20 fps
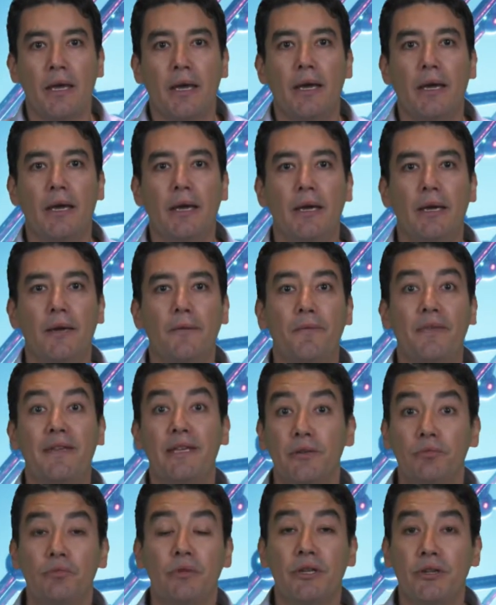Uh,
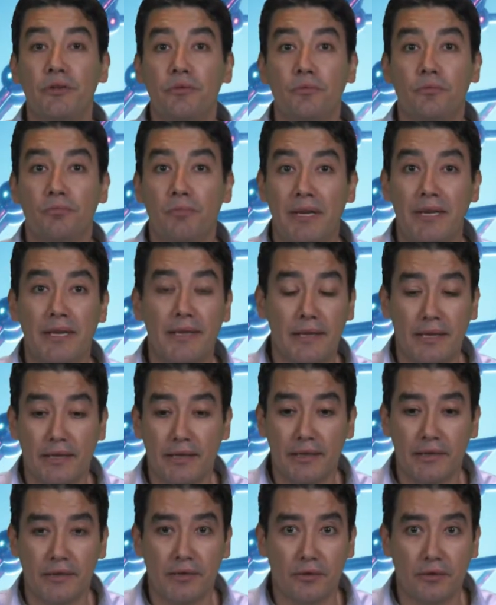this we knew many
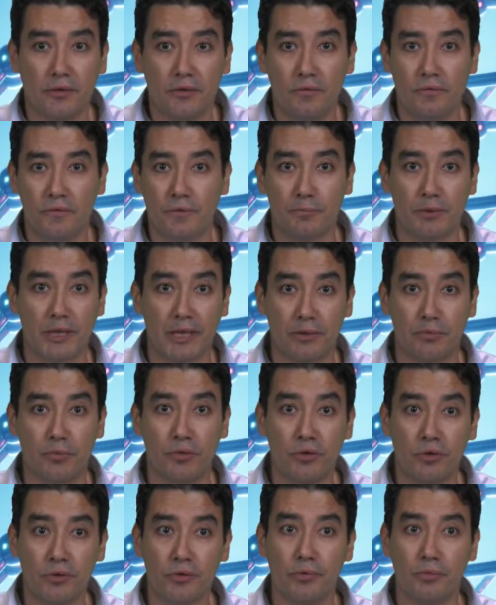decades ago from
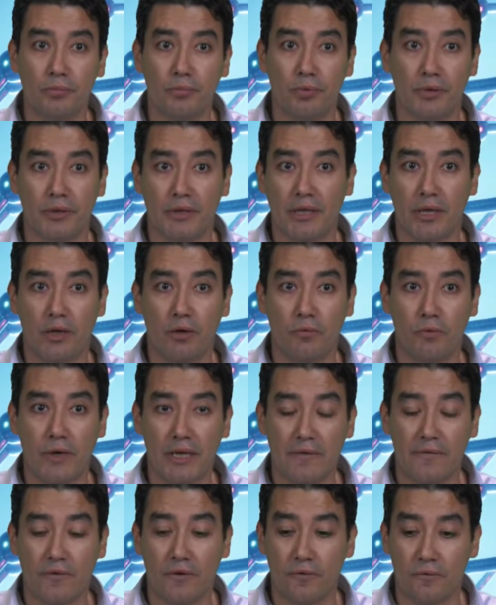textbooks, but now we
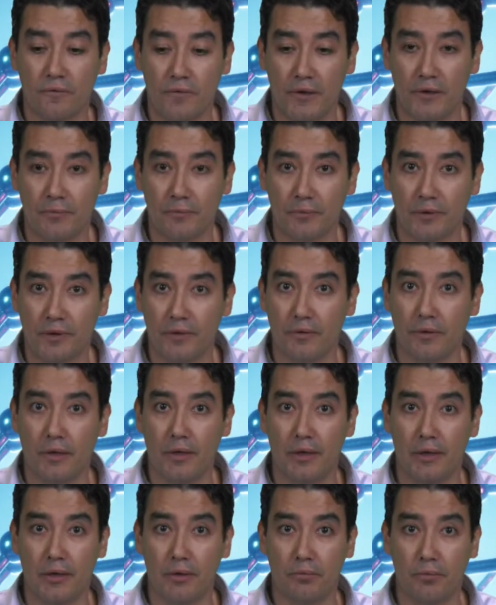have confirmed
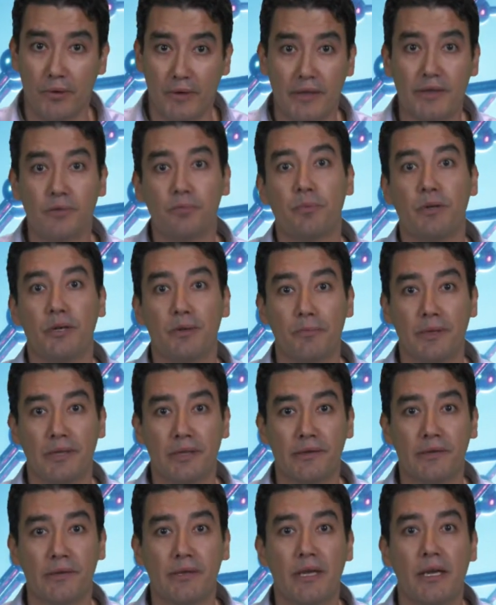uh, with
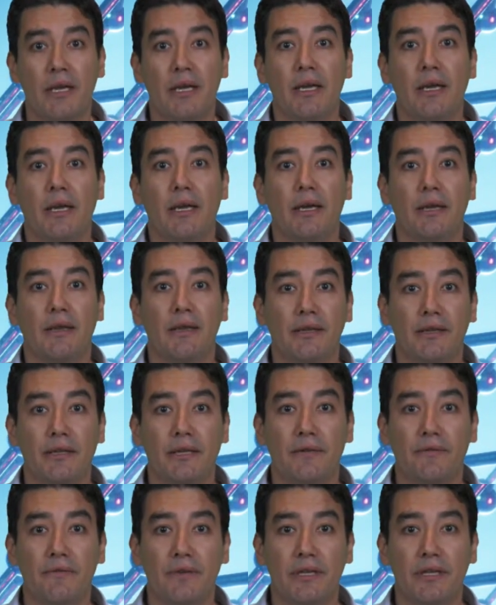experiments uh, that
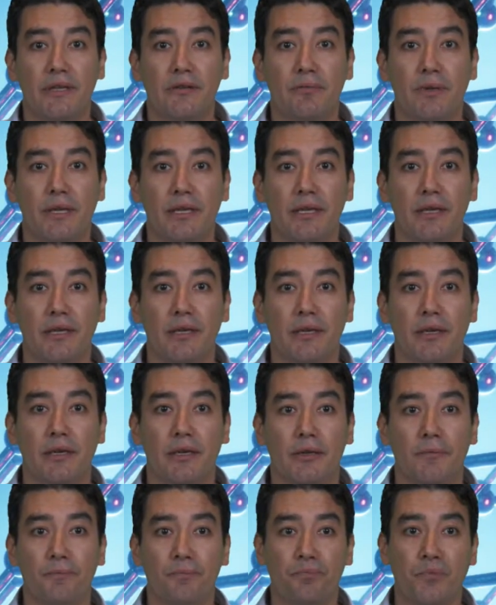graphene is very,
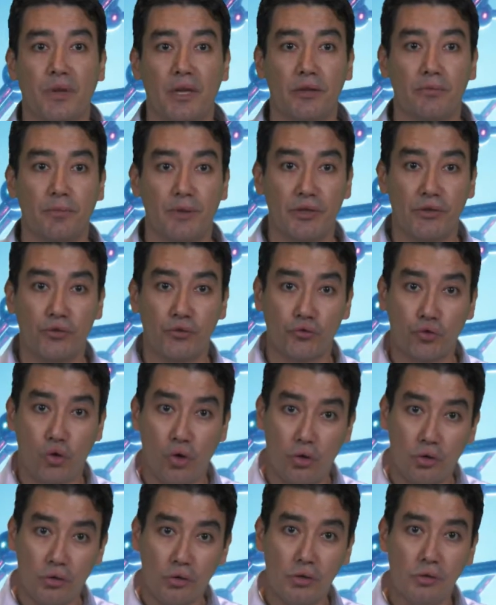uh, very
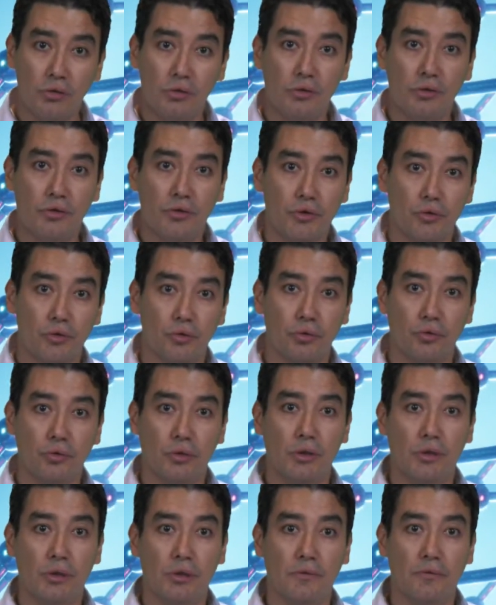strong, so
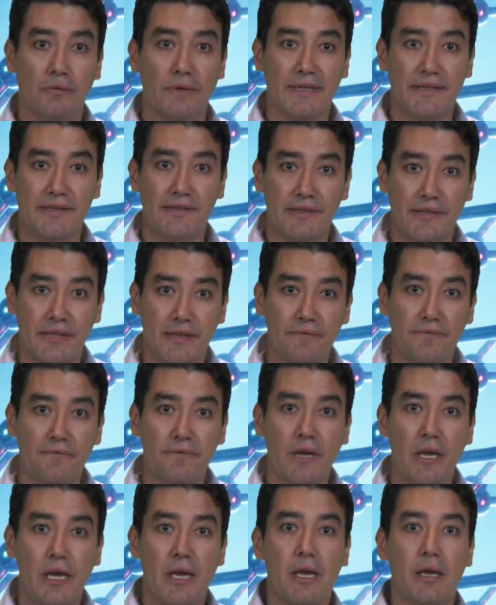uh, very stiff,
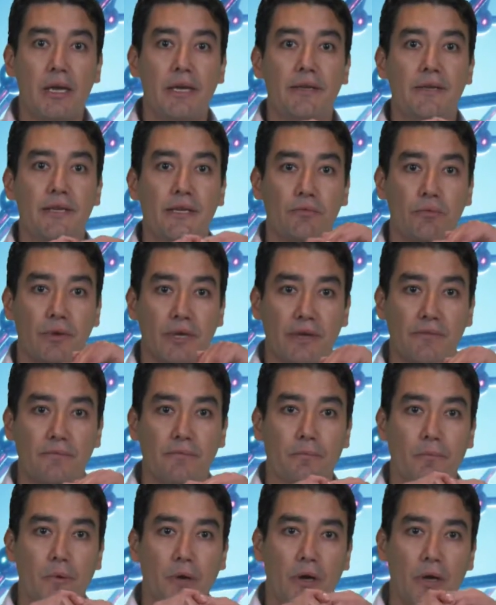yet we
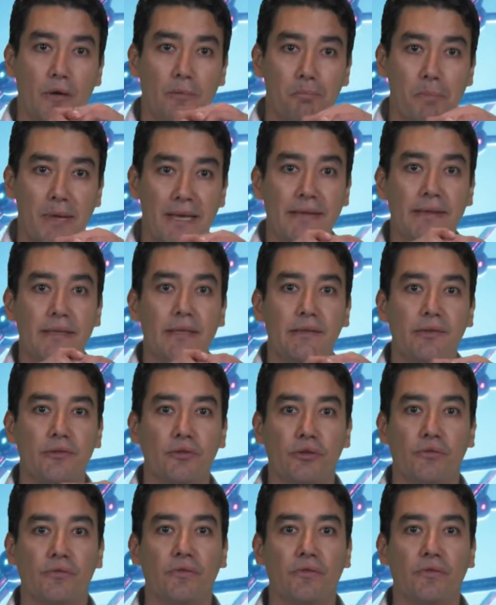can uh, bend it, so it's